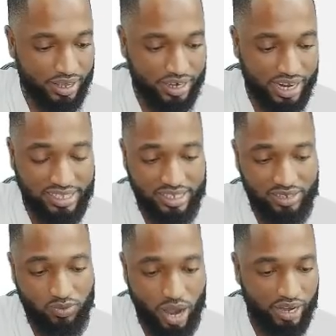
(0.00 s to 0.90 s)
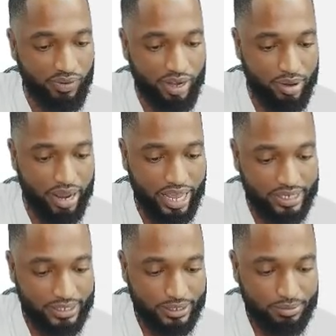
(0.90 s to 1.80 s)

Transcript: And that's it, y divided by x.